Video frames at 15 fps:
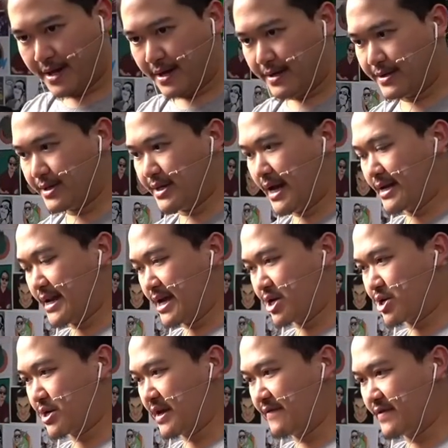the
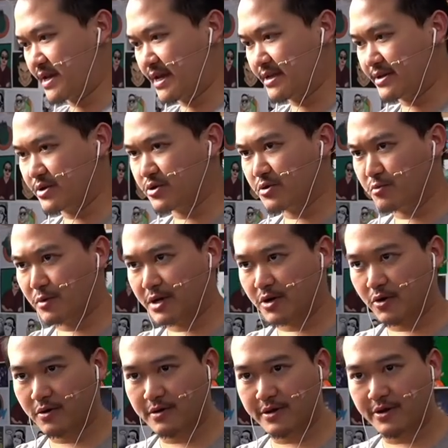Dynaction Evangelion Unit 1
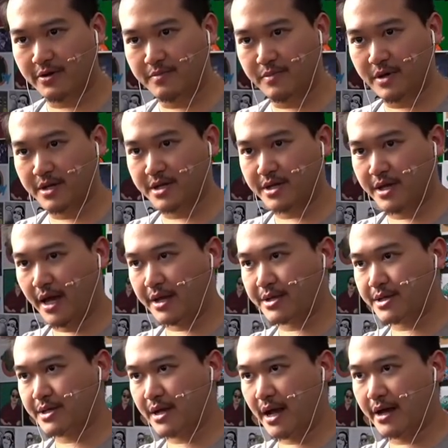earlier, but
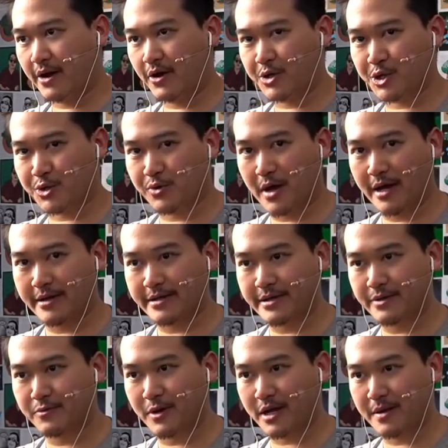yes, I also
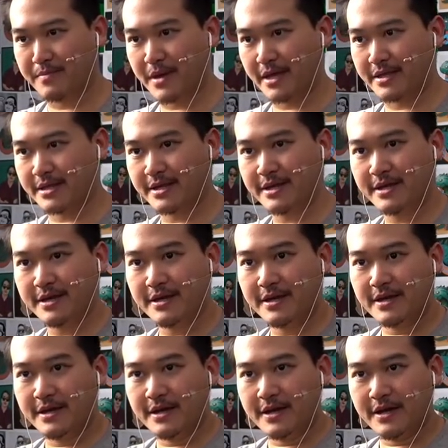highly recommend.
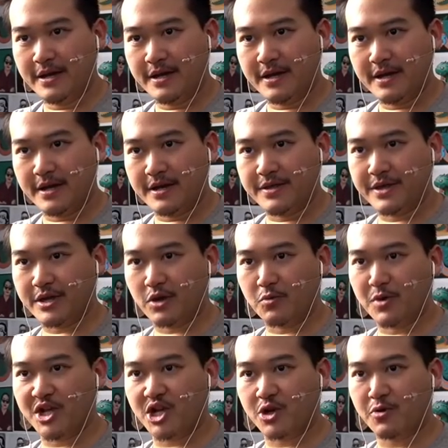The
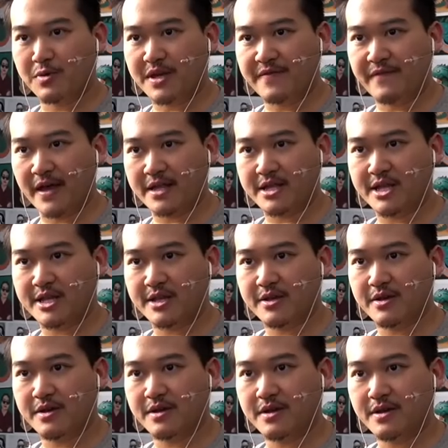original event,
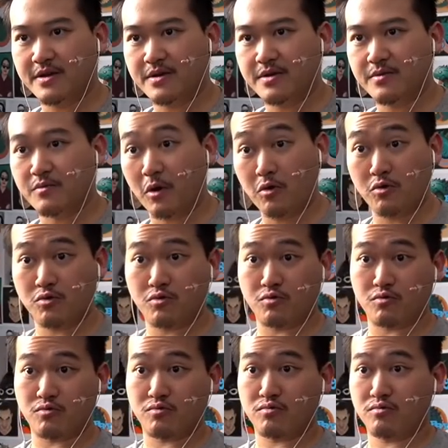
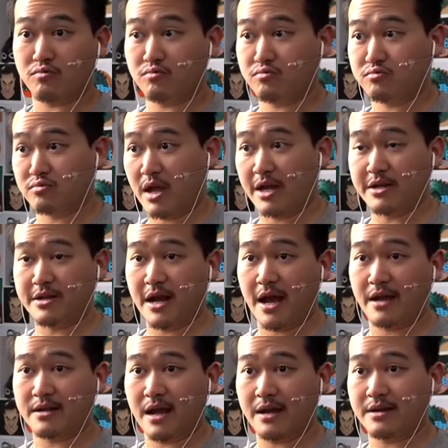woo,
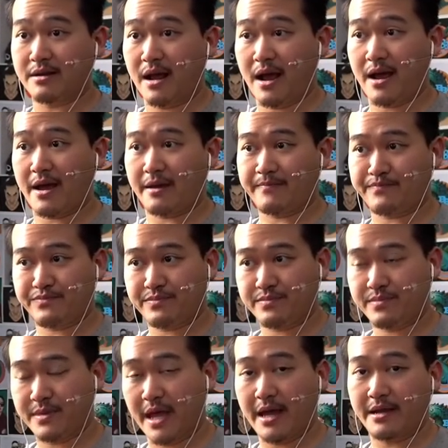$99.99.
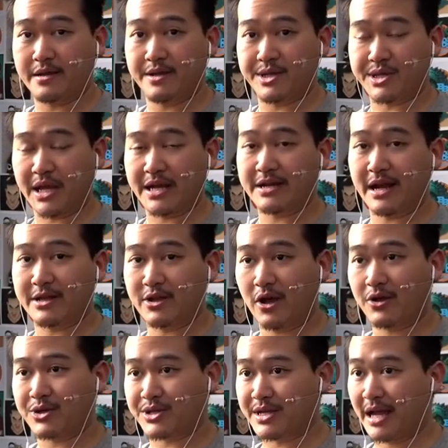That is
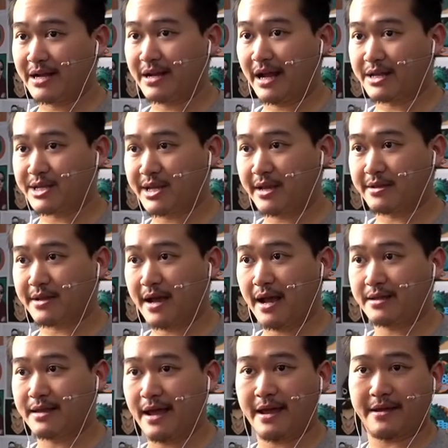$99.99.
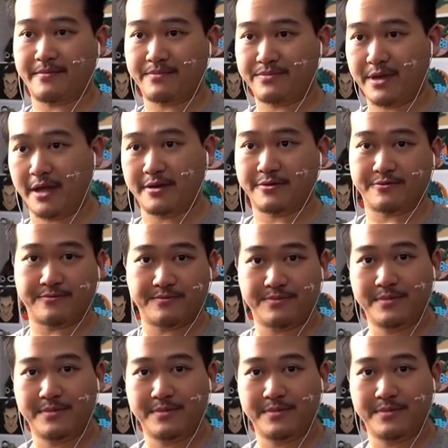God damn. Thank you.